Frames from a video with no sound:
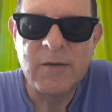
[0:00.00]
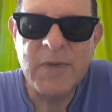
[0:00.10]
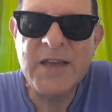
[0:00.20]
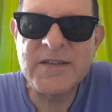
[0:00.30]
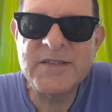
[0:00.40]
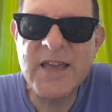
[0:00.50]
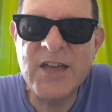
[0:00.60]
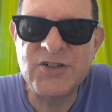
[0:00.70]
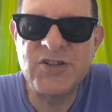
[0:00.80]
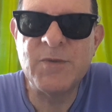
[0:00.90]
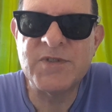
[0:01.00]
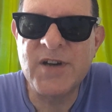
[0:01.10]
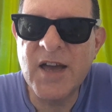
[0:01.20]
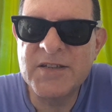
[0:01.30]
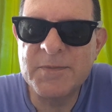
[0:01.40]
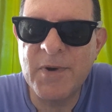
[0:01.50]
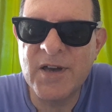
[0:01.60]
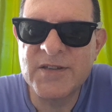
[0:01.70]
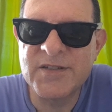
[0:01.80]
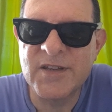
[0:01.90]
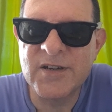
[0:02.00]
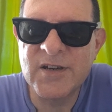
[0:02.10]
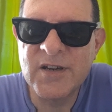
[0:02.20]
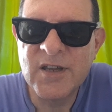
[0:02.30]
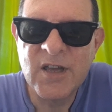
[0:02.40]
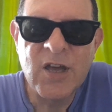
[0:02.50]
But as I said, she was a nice person.